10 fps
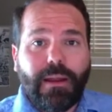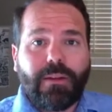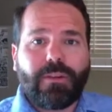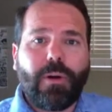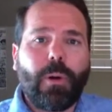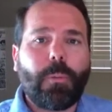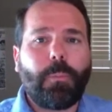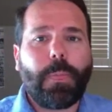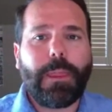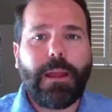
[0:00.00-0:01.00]
So
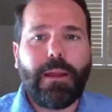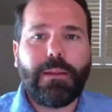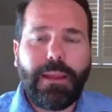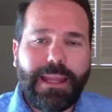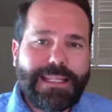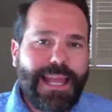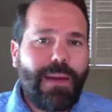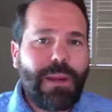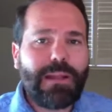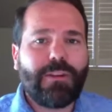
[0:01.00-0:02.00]

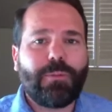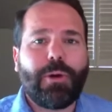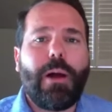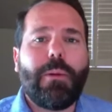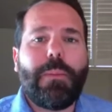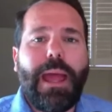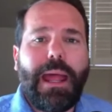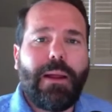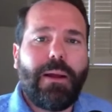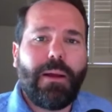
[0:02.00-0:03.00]
examining this problem at
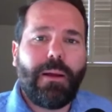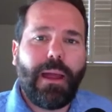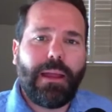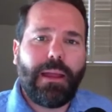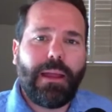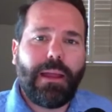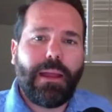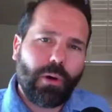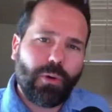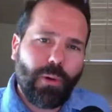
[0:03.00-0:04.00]
a
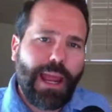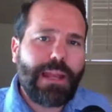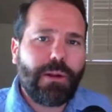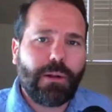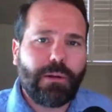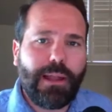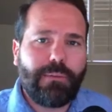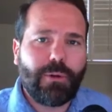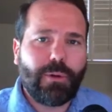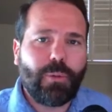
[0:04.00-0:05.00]
more granular
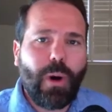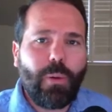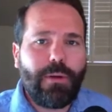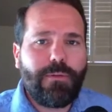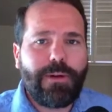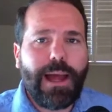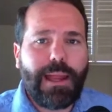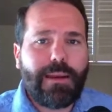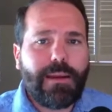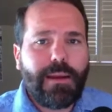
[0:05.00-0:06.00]
level, what we
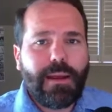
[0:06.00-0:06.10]
find